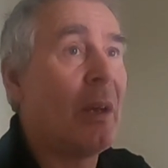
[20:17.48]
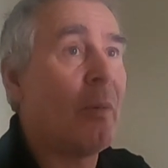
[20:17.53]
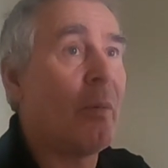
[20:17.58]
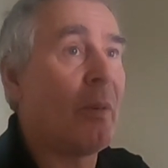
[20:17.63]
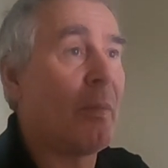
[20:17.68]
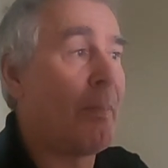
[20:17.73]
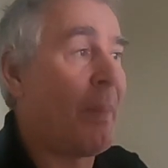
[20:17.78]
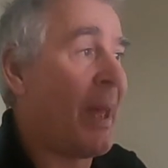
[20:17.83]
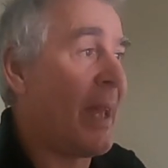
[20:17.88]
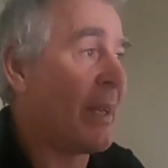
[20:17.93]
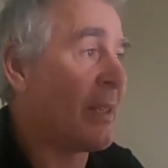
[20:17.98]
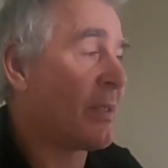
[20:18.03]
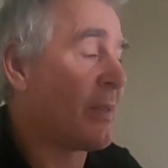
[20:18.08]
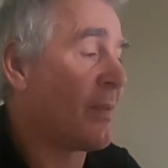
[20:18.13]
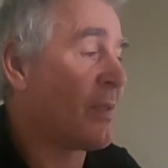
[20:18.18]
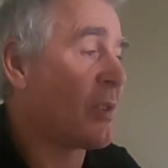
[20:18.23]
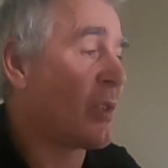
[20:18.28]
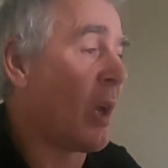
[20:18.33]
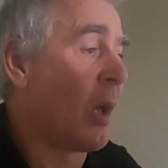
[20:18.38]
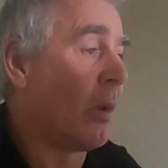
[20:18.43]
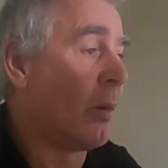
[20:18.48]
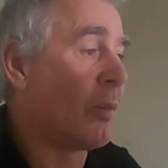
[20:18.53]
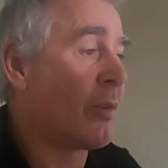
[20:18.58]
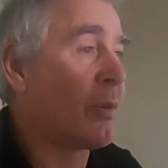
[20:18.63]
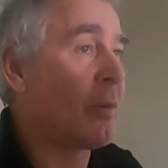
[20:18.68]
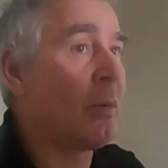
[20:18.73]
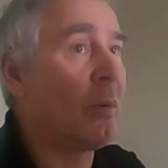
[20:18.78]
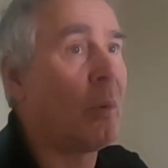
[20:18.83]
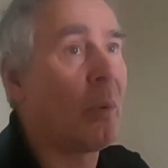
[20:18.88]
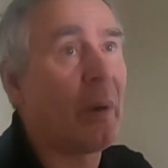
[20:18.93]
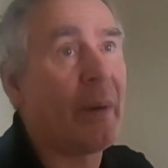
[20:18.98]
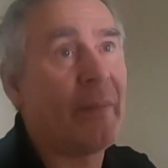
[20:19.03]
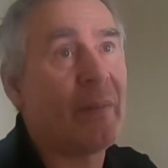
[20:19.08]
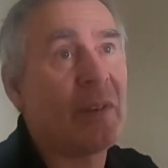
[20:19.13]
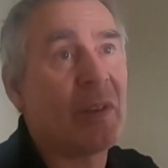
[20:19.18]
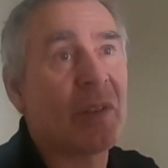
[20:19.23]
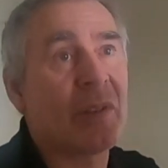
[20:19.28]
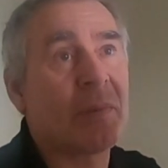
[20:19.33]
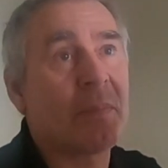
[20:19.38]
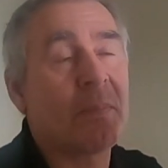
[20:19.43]
with bags of salt, or even
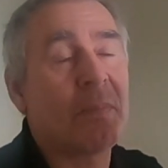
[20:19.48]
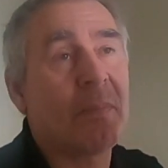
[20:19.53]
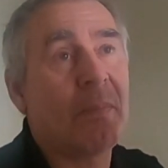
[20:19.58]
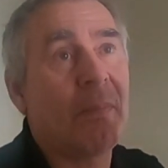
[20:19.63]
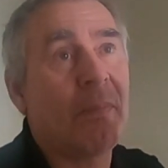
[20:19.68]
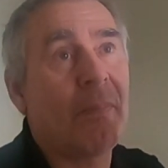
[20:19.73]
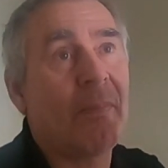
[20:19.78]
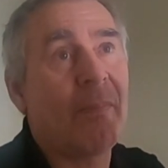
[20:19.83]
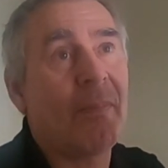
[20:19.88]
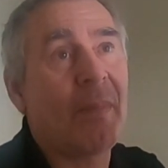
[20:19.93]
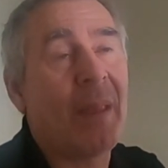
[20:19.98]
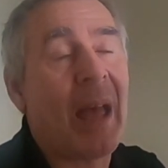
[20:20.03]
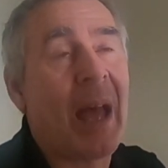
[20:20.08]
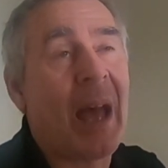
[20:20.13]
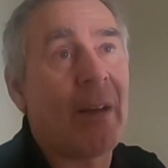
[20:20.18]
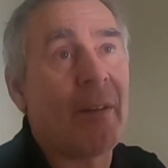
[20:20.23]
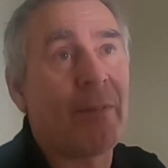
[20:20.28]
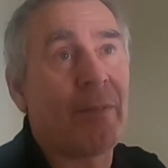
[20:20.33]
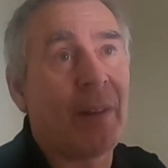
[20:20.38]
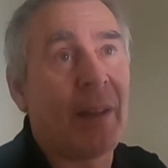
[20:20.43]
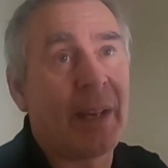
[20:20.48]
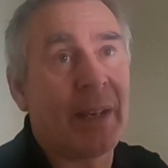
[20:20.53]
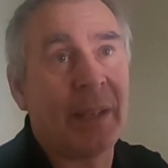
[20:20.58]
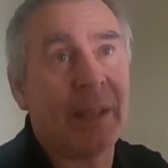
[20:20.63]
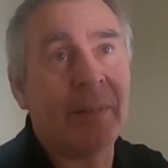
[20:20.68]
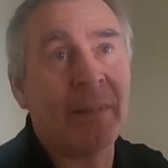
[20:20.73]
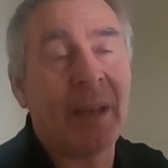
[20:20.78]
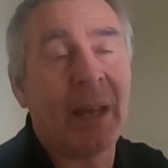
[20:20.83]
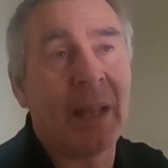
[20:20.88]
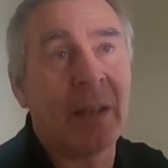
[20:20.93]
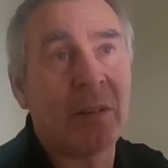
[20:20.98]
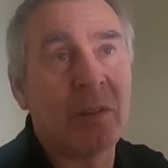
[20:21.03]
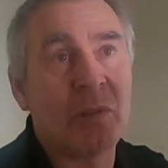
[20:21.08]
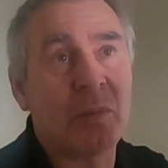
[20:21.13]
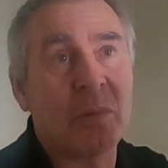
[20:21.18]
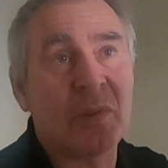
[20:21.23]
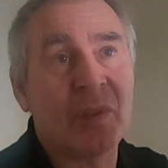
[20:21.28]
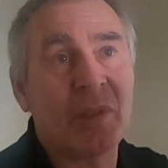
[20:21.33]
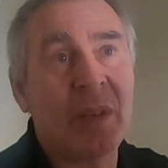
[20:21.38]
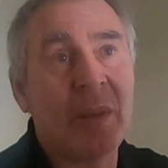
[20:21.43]
just half flooding the hulls
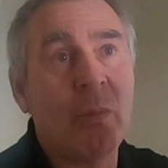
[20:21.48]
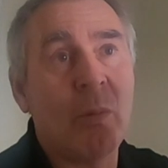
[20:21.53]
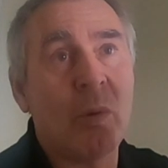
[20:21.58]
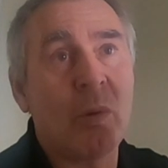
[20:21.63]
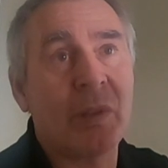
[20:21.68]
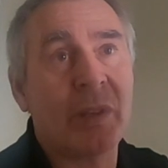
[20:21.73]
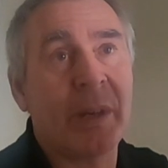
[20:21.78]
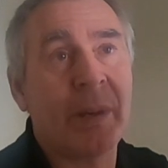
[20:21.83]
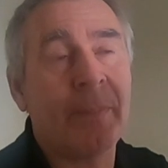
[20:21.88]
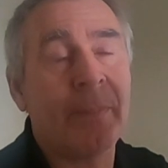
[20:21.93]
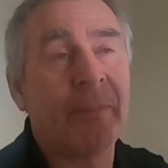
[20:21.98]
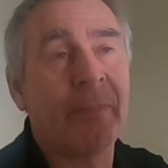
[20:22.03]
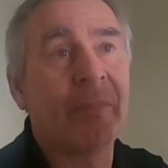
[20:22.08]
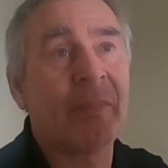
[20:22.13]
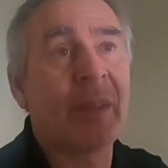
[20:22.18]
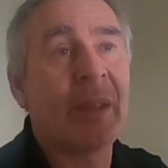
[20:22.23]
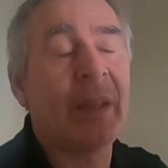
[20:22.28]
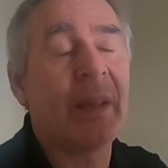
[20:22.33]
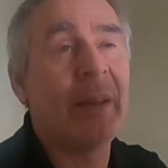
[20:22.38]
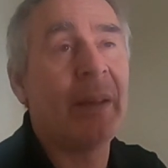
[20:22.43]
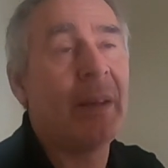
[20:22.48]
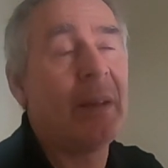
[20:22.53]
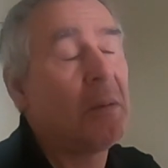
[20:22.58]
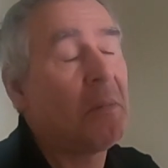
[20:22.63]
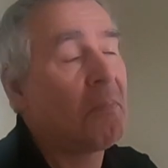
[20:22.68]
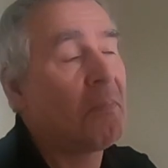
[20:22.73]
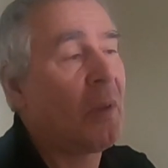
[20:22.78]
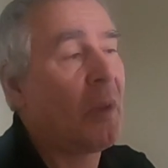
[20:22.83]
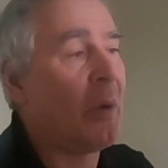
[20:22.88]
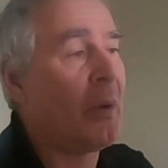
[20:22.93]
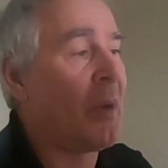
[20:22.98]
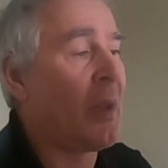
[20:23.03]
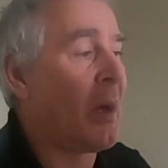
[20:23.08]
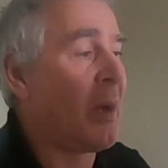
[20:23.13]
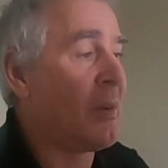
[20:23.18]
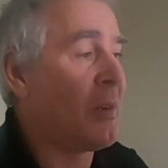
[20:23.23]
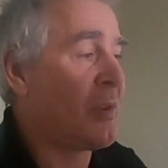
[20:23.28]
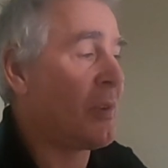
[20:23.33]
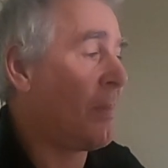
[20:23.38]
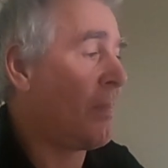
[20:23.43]
with seawater, who
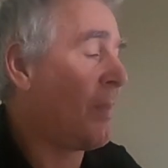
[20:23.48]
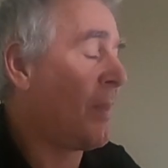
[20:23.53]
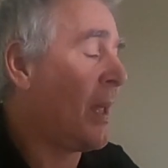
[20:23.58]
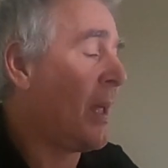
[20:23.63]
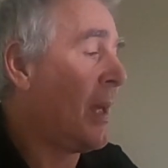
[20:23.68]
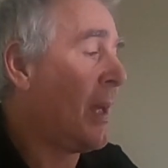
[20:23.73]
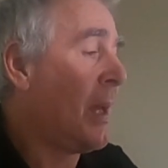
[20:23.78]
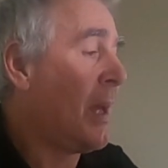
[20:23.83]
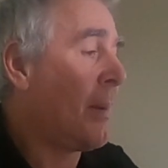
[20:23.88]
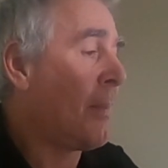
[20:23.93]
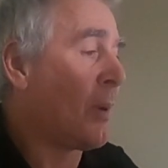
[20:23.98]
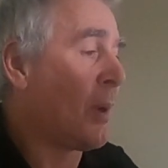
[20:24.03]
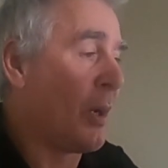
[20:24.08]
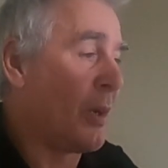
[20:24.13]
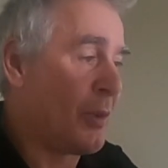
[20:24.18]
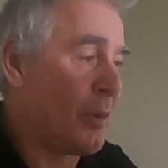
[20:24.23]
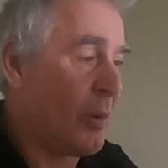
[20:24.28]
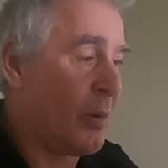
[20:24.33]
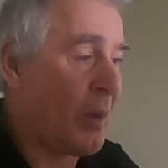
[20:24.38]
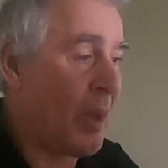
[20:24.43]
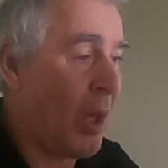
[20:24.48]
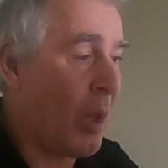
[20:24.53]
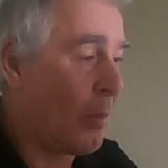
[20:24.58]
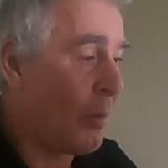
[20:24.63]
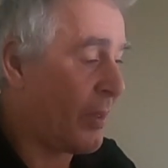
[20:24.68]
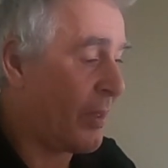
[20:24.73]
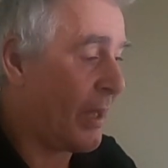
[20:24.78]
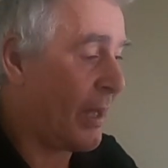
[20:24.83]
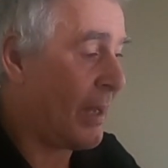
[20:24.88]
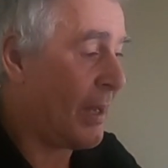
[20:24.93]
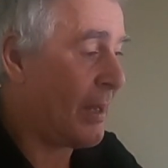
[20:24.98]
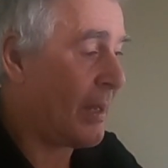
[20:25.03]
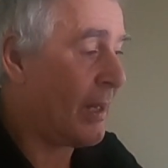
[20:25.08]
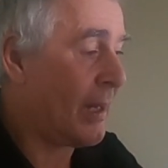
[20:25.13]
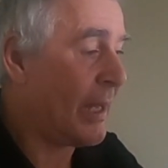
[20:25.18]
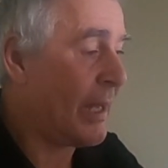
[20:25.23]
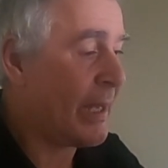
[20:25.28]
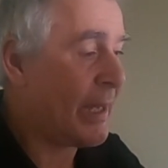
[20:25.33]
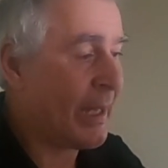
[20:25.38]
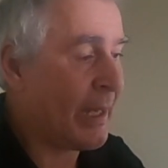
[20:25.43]
knows. But I do know with the
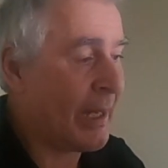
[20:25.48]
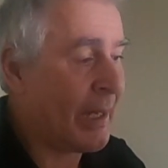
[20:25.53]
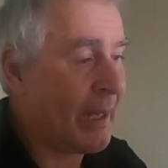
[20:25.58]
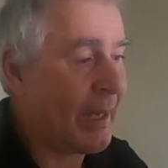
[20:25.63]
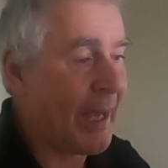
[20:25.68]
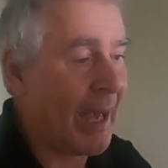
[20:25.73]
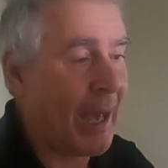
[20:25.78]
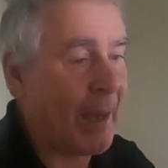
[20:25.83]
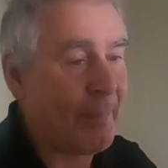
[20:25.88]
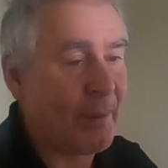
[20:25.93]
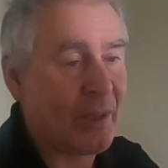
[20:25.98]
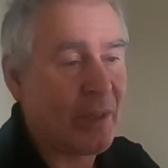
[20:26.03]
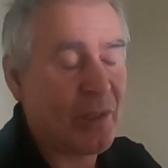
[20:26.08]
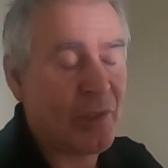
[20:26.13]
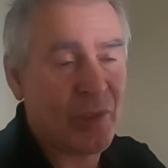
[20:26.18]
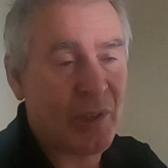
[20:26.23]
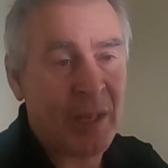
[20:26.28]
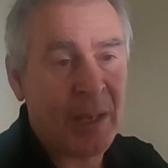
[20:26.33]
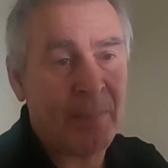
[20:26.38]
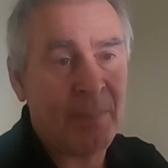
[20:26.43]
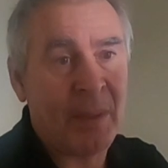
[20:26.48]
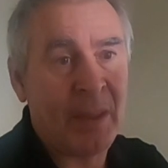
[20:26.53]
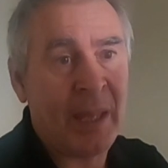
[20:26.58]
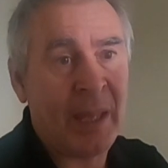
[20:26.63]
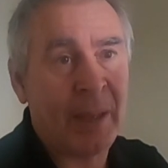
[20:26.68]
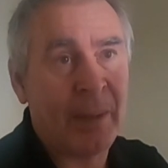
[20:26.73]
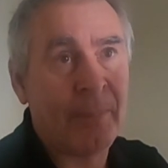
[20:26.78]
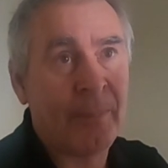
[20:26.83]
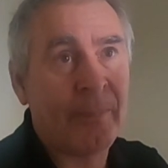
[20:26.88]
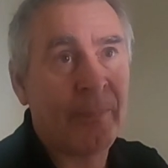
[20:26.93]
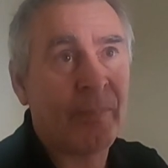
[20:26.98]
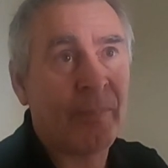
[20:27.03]
leaking garboard seam there